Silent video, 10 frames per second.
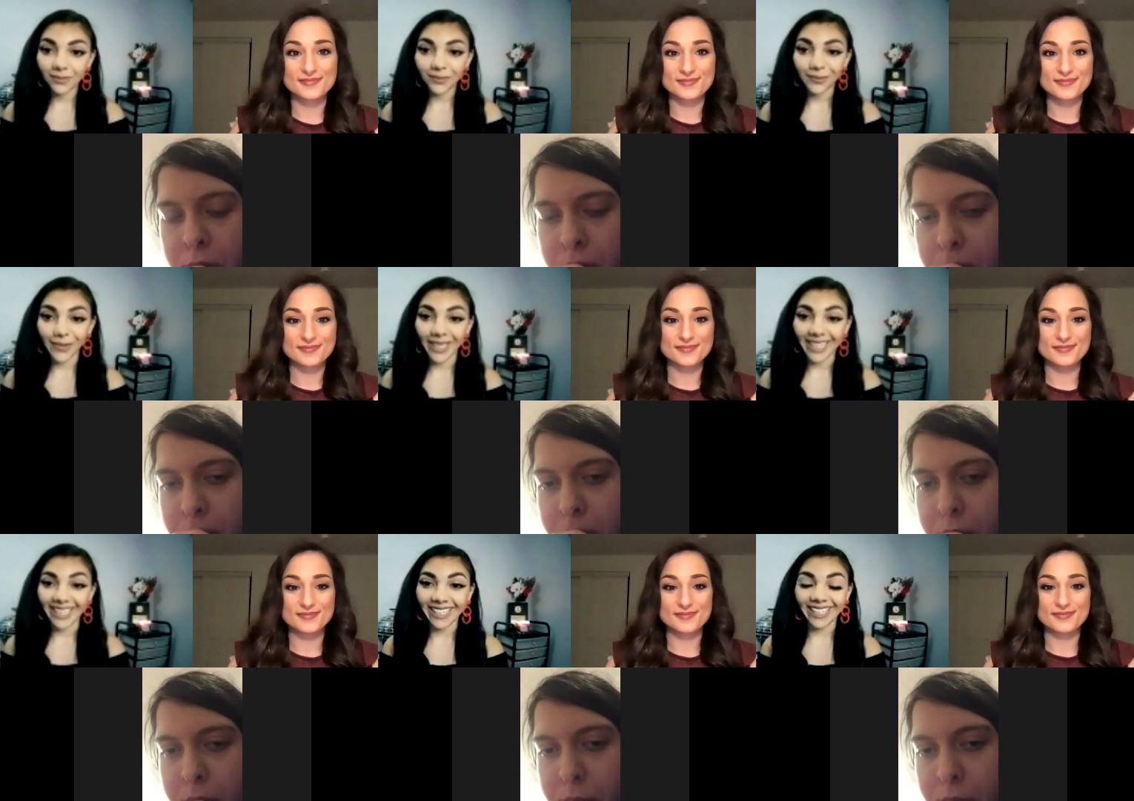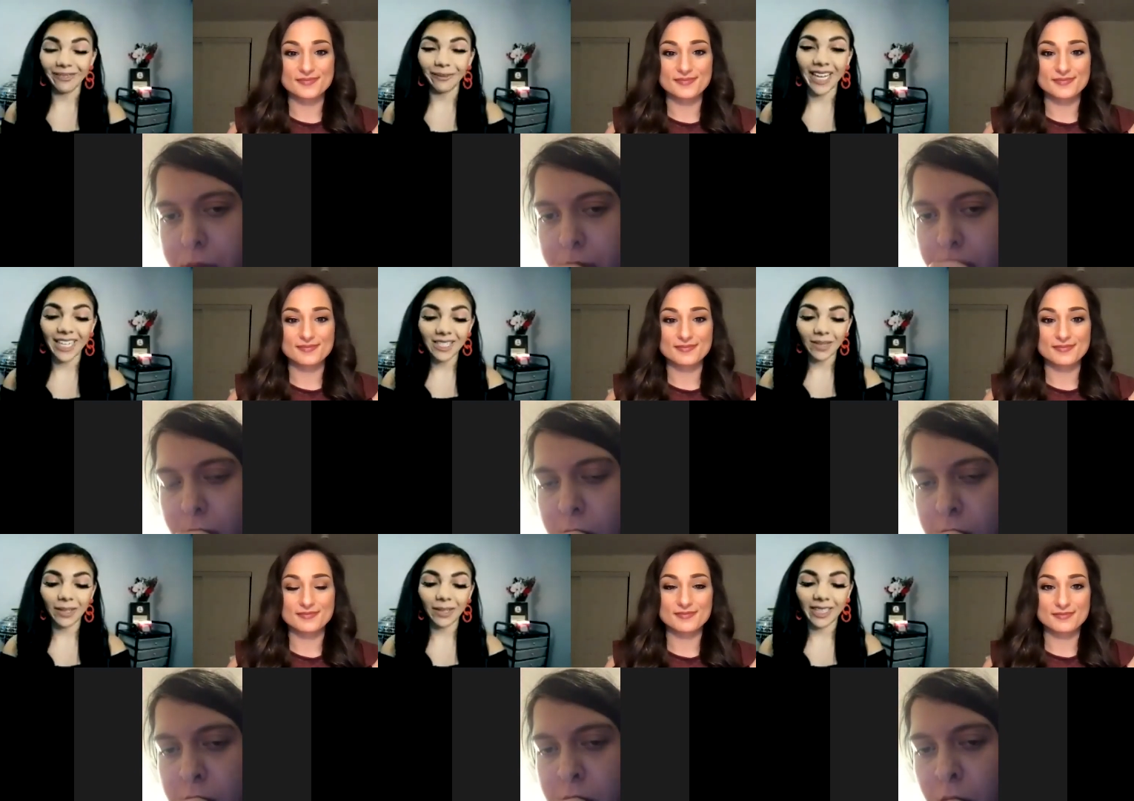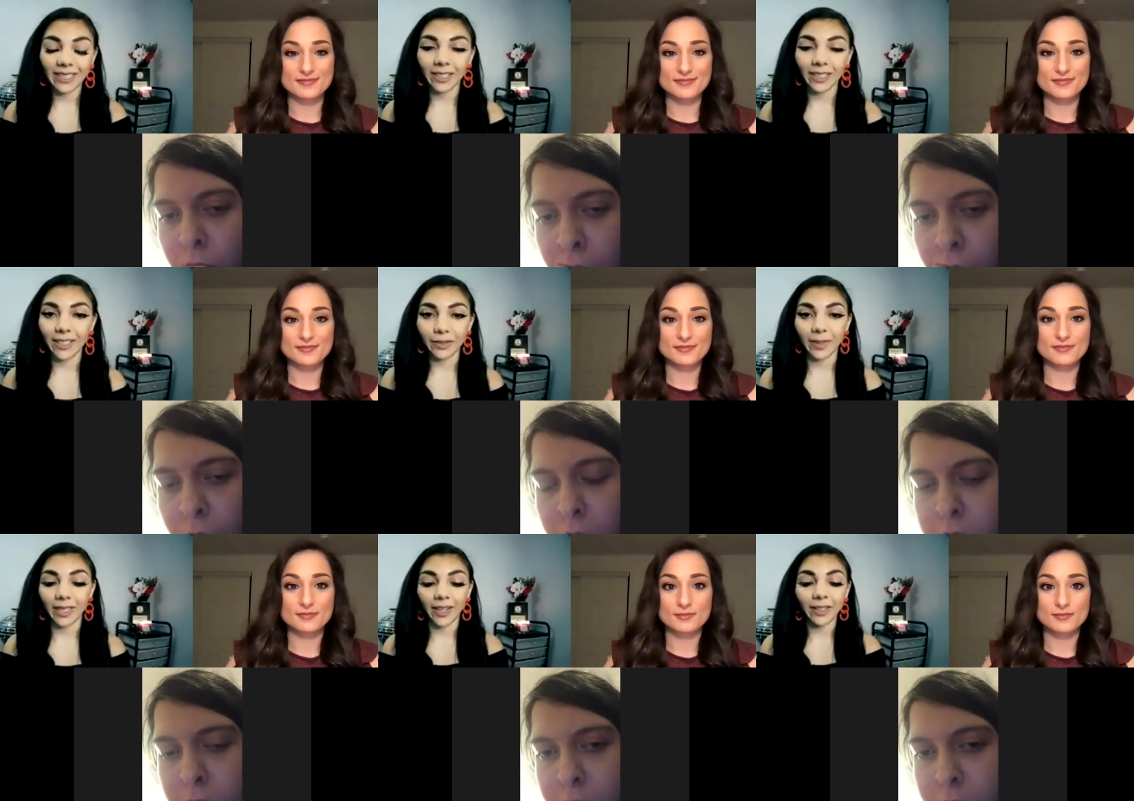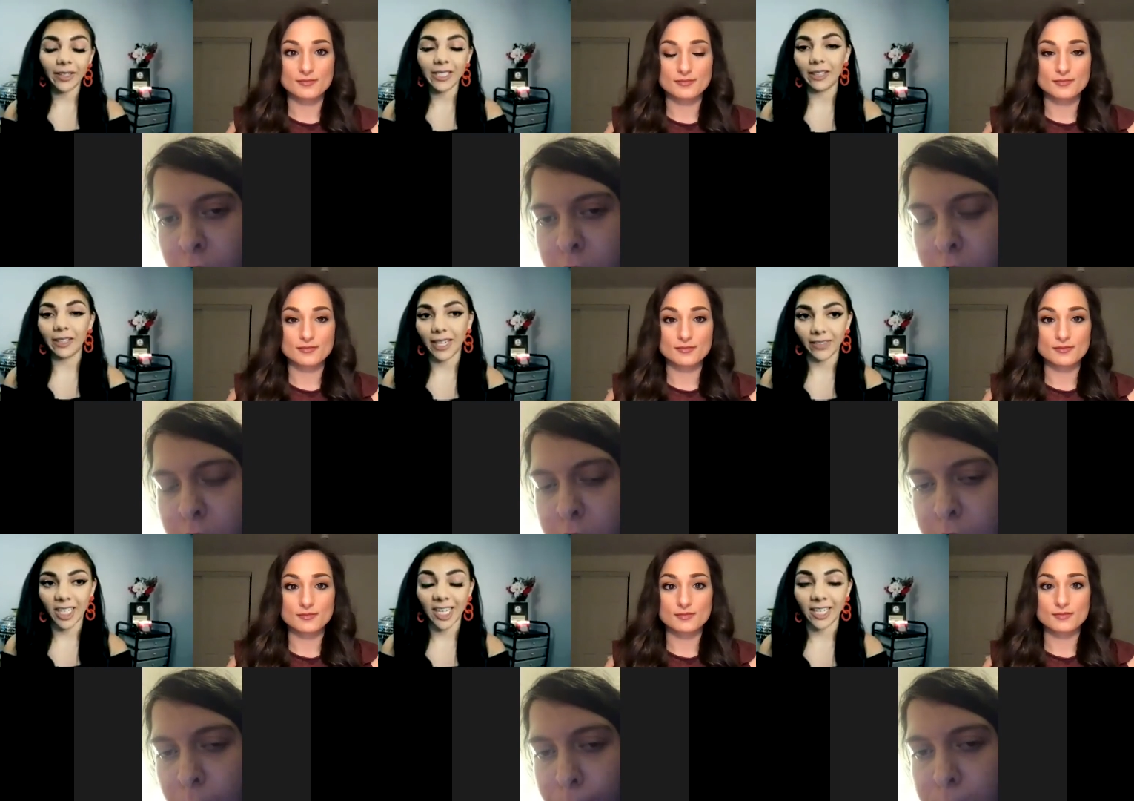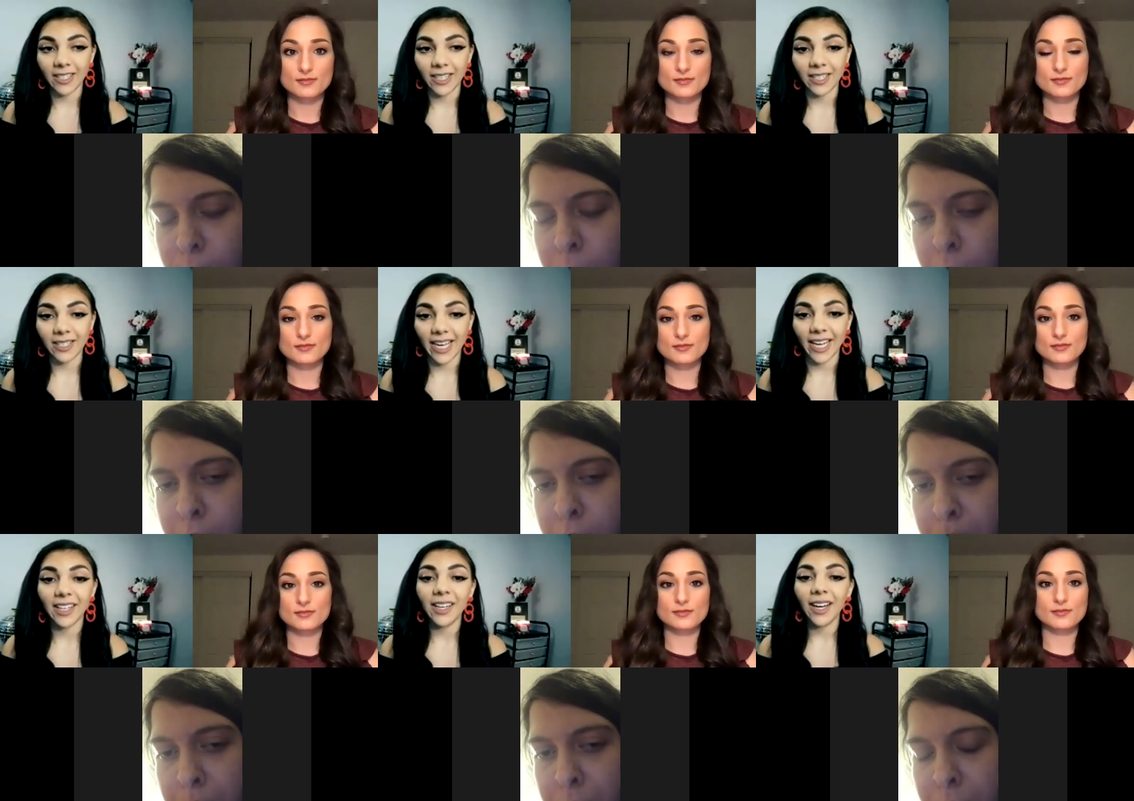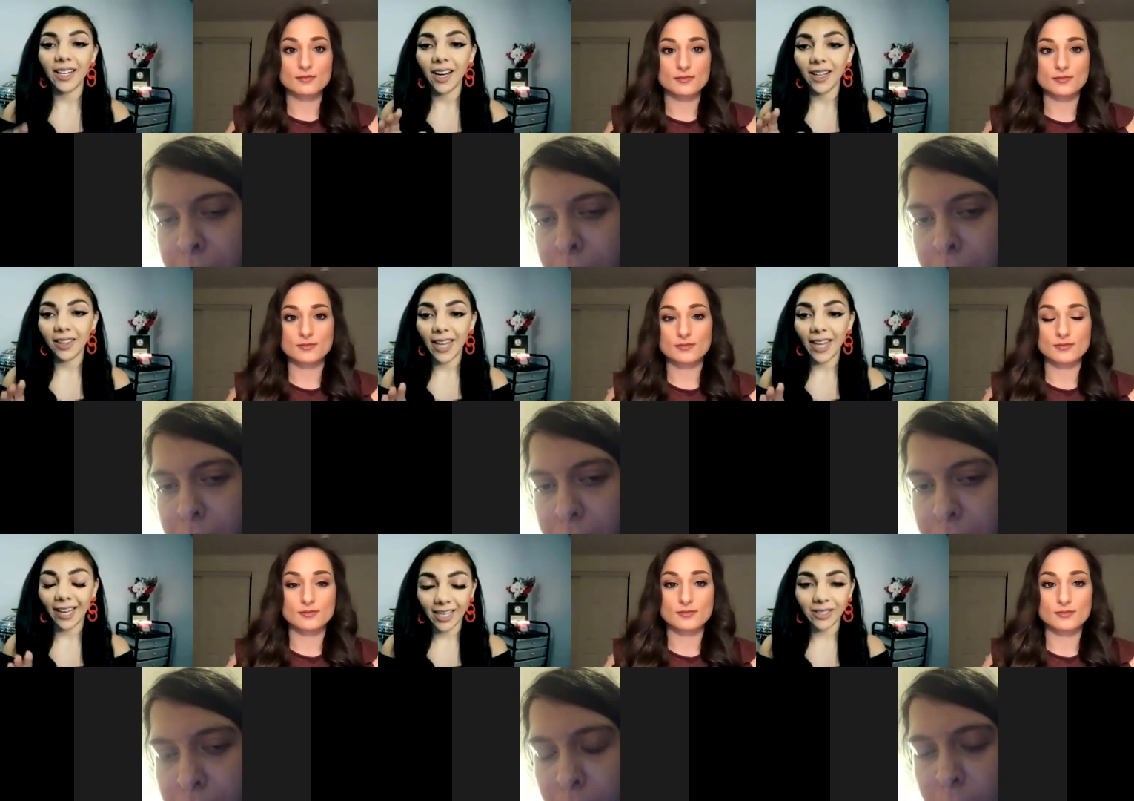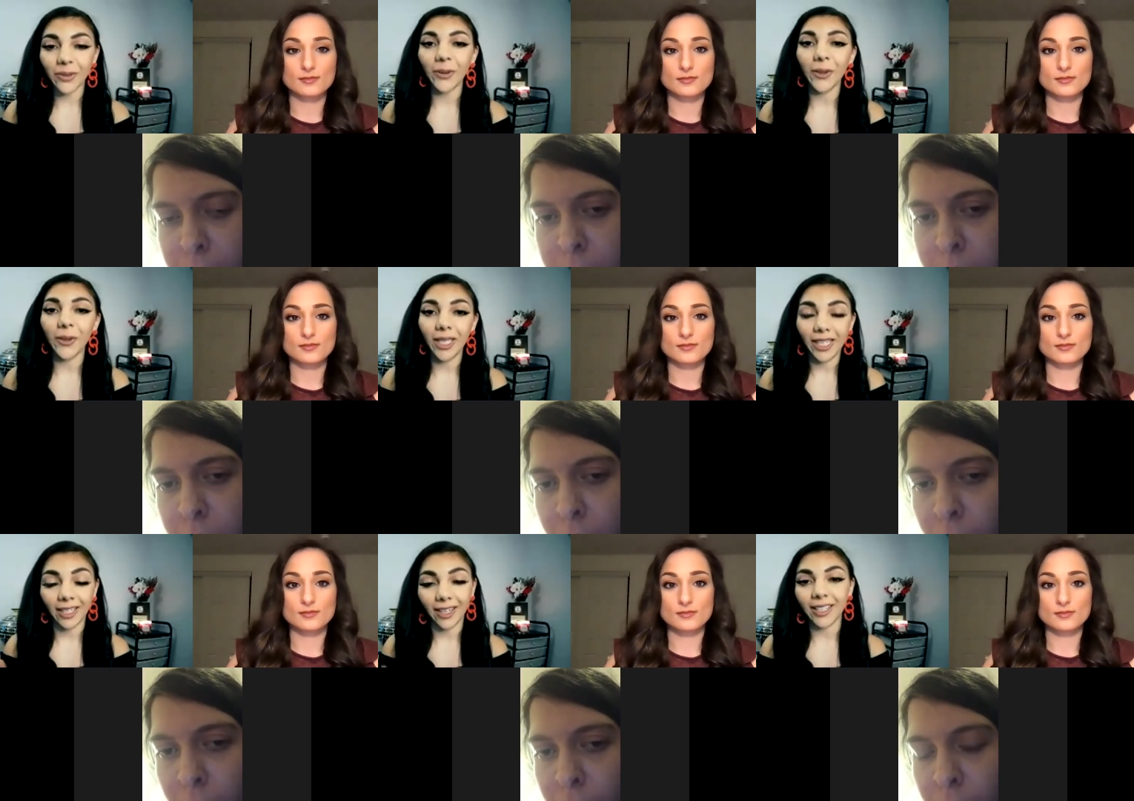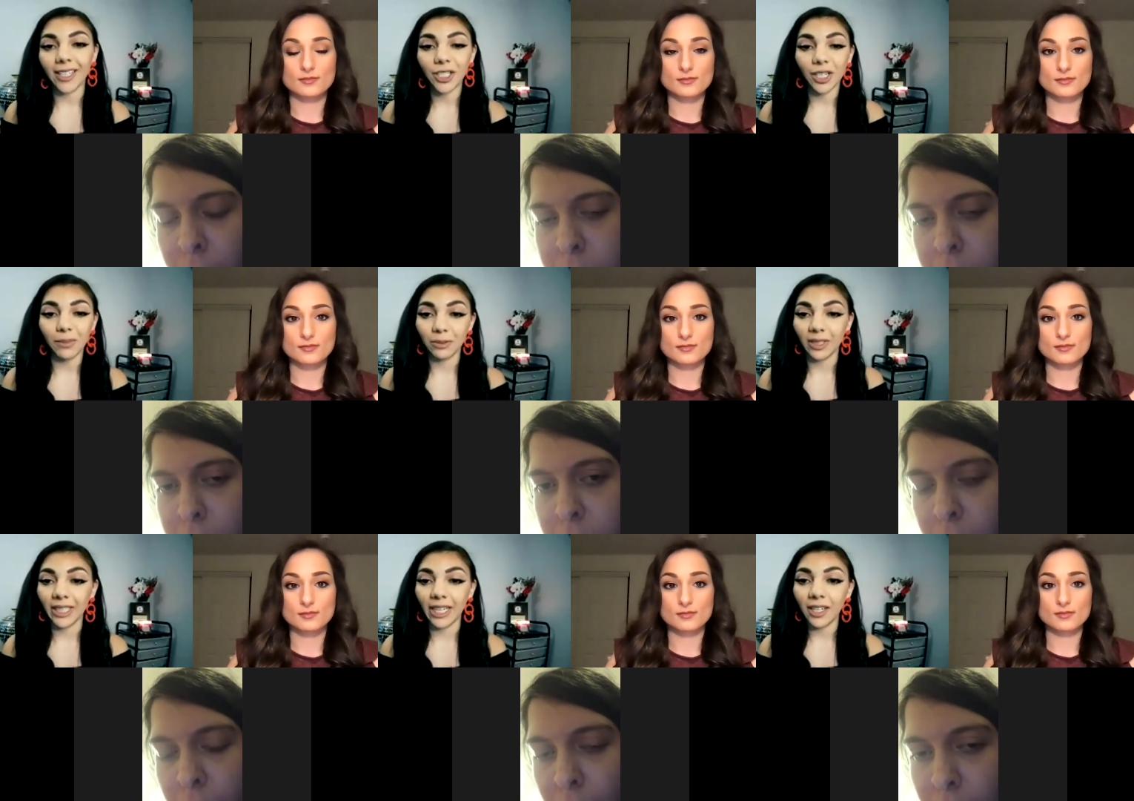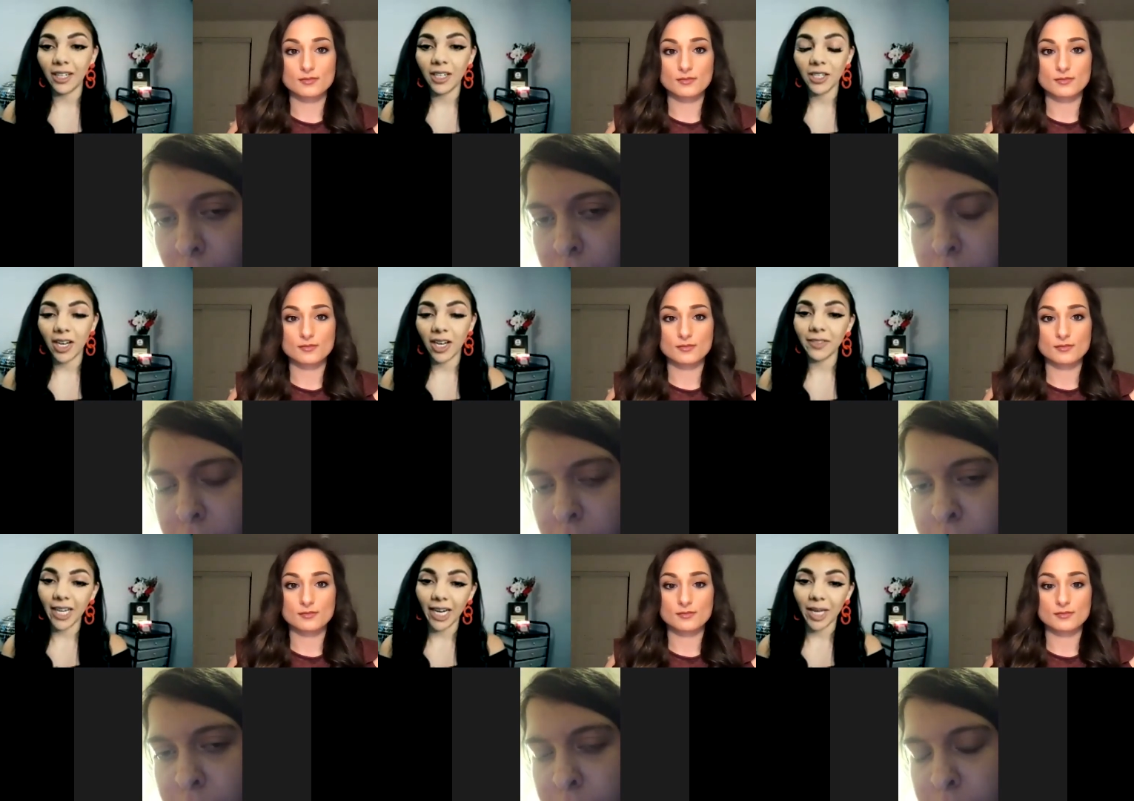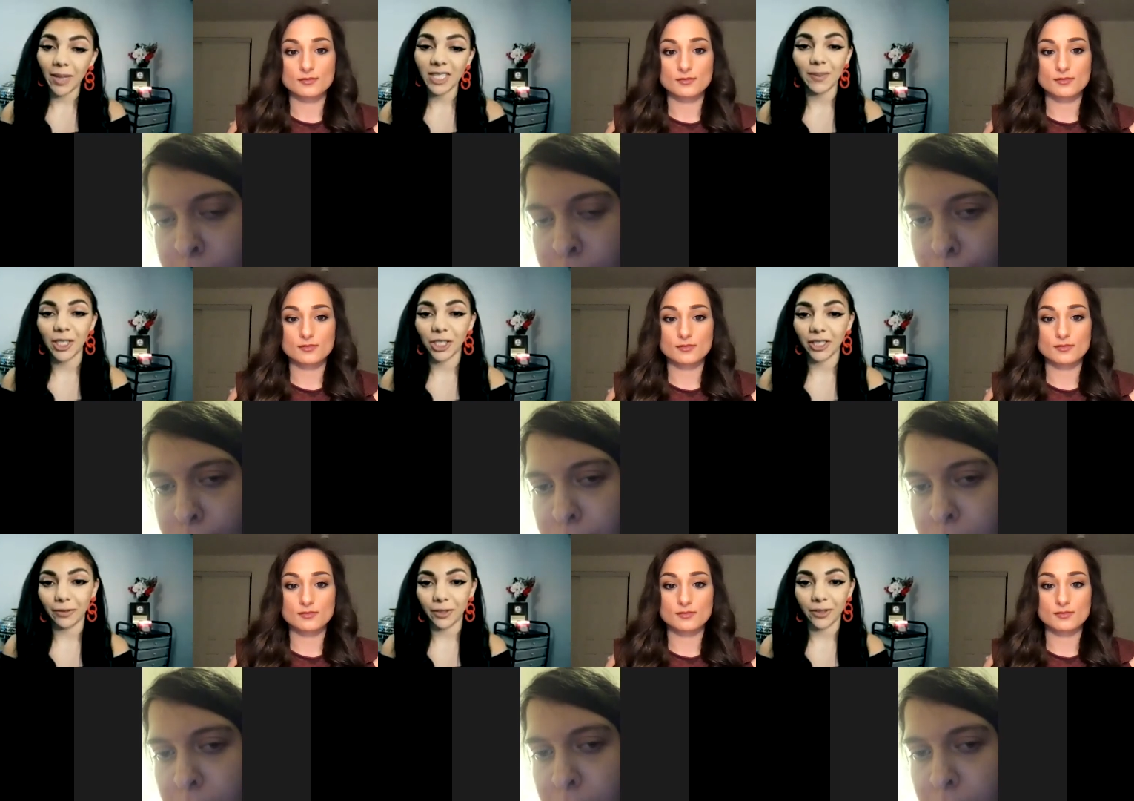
Speaker 1: Right. And that's something we hear a lot from our other self advocates is that high school and college can be really tough times, especially for